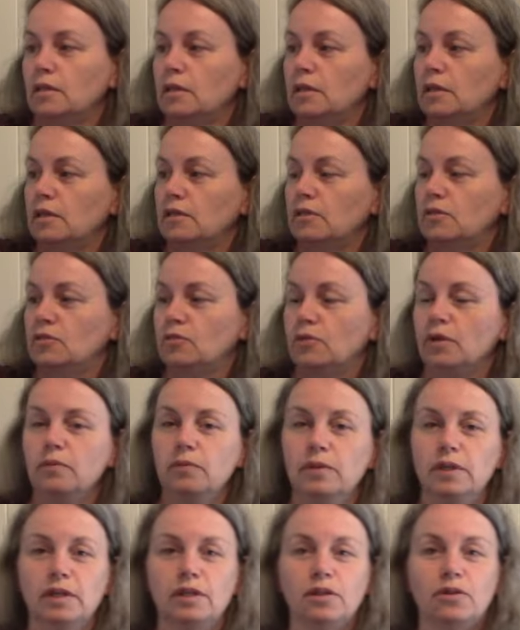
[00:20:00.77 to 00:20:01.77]

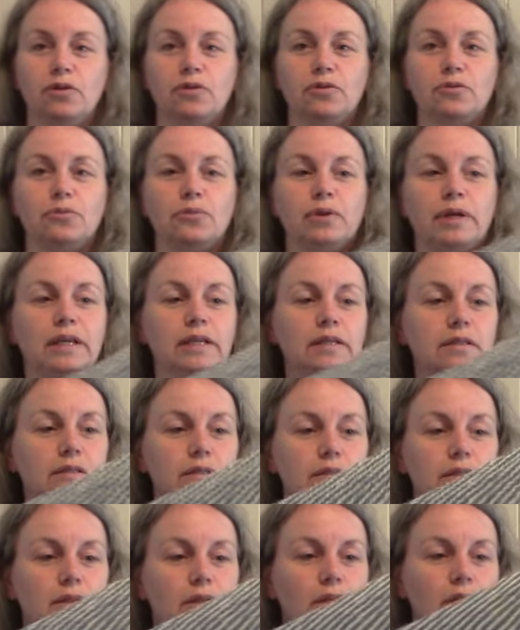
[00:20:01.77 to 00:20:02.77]
extremely long
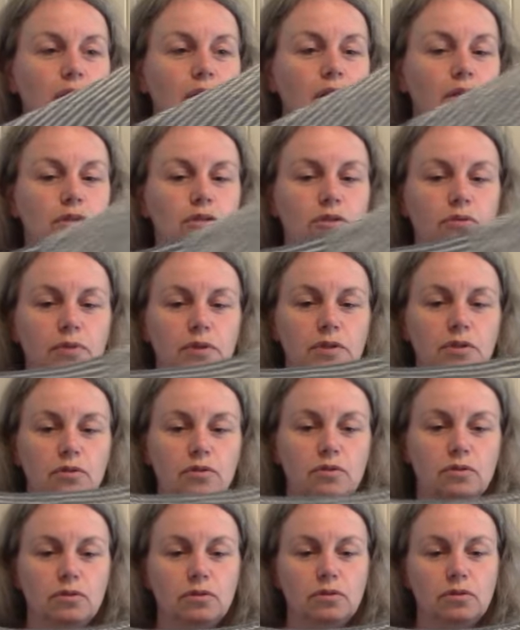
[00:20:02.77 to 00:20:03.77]
wings, so
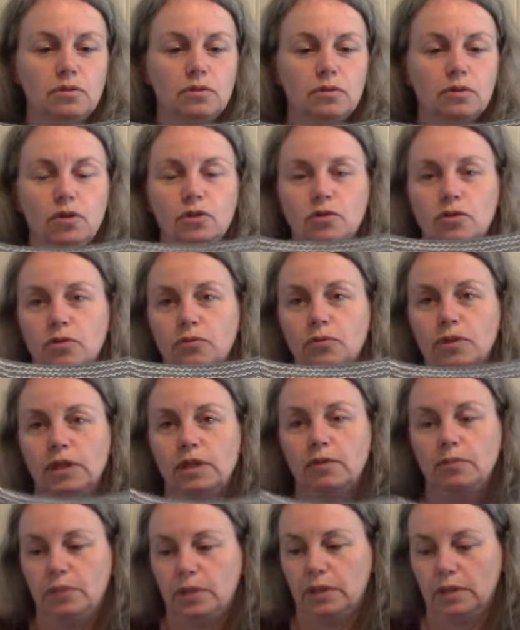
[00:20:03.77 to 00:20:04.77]
it's not so
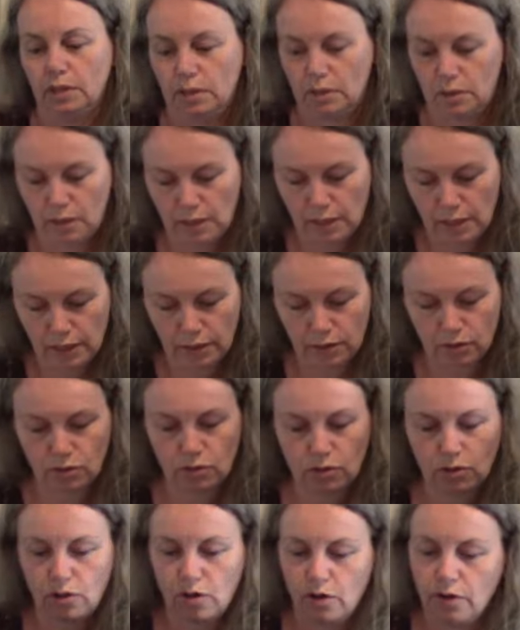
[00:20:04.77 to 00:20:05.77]
deep, and it's like a
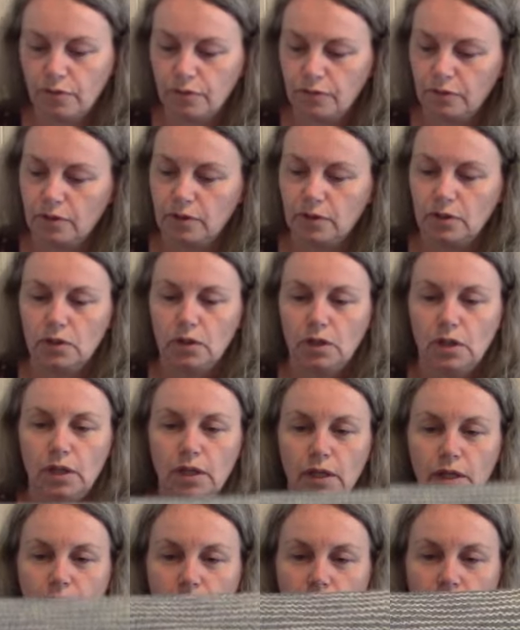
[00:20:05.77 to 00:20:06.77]
scarf
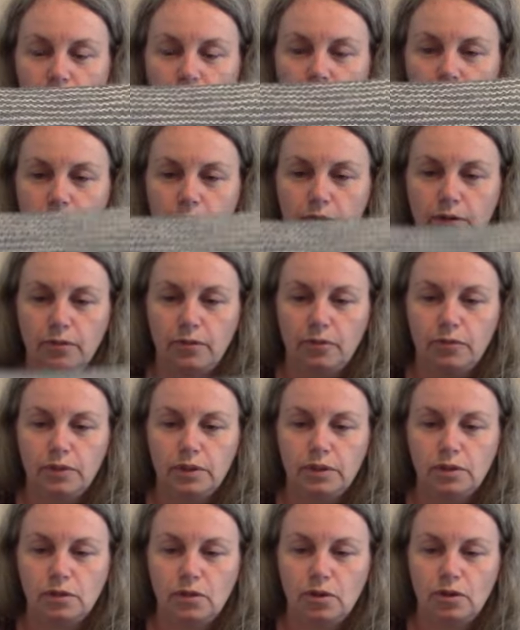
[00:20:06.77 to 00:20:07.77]

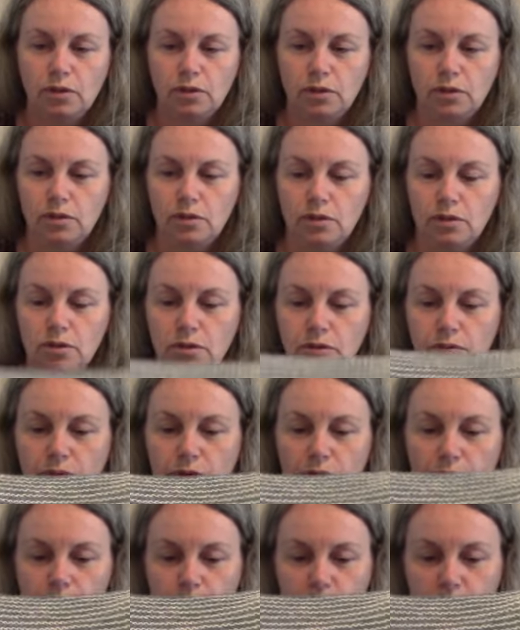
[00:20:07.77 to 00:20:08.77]
with garter
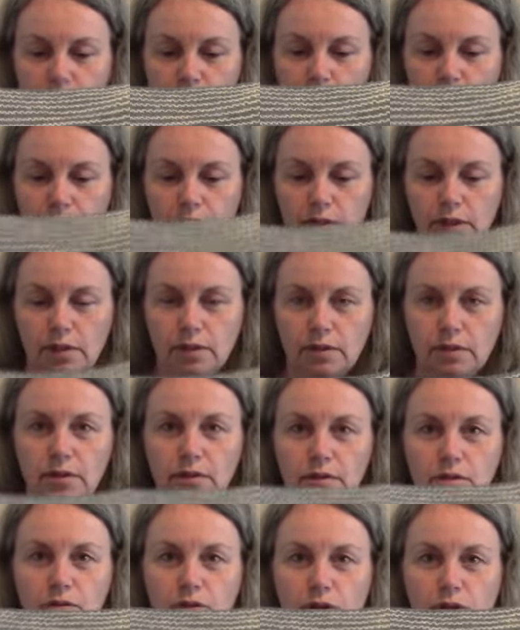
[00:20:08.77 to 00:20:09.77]
stripes, and then
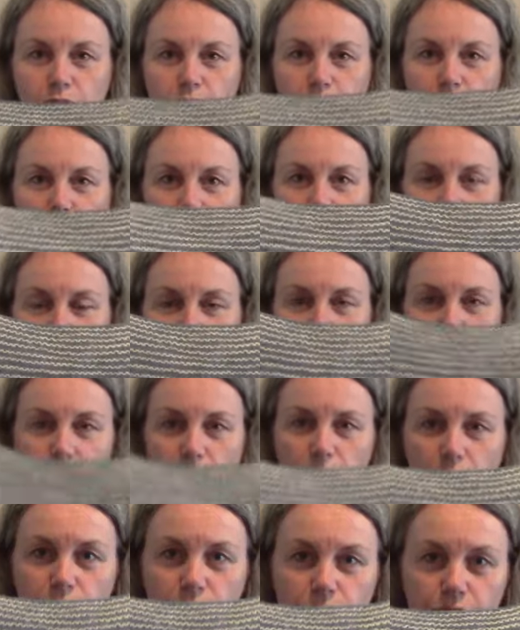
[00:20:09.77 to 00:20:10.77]
this lovely
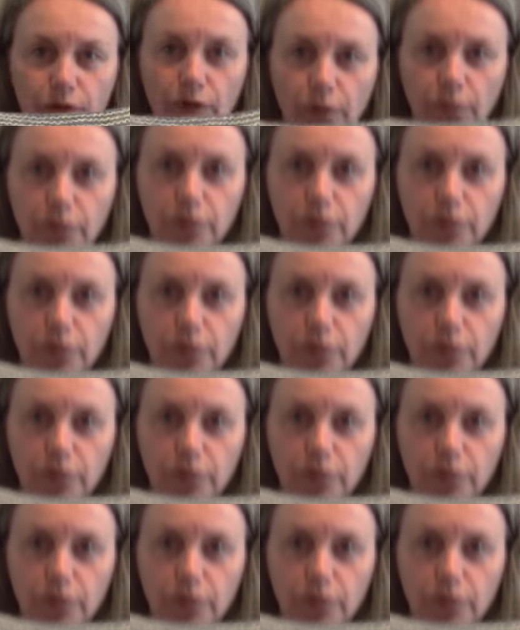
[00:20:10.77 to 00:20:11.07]
edging from